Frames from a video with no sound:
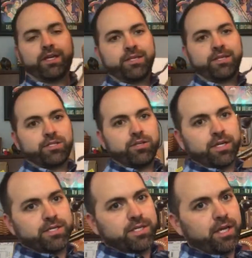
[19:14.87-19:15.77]
get this so you
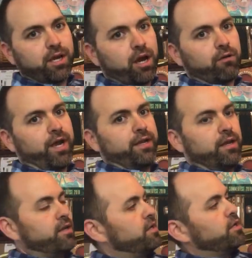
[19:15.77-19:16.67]
can see. All right.
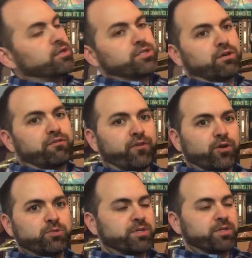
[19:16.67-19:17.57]
So
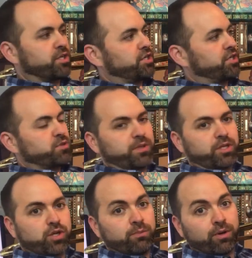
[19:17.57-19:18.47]
first position is when
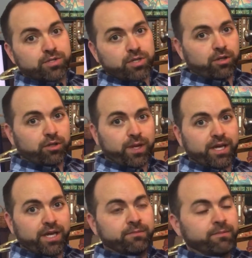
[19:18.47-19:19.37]
the trombone is all the
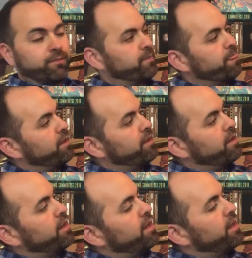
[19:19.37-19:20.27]
way in.
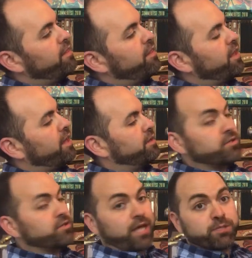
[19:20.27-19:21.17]
And then
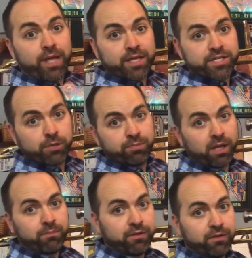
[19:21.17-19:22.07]
that's how you
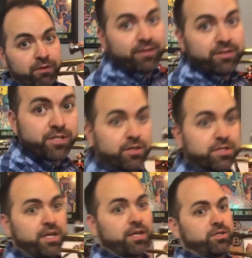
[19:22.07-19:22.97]
play B flat. So there's
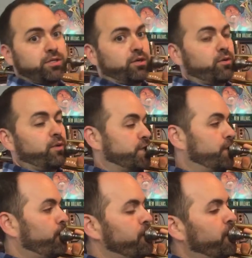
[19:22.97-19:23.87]
the answer to your question.